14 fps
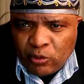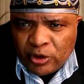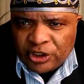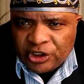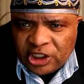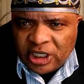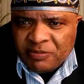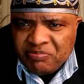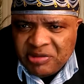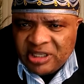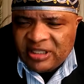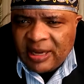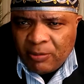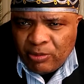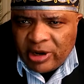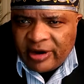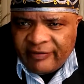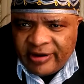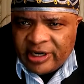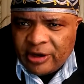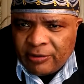will still meet them
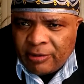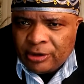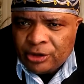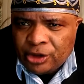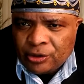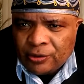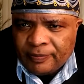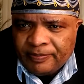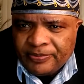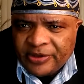wherever they run to.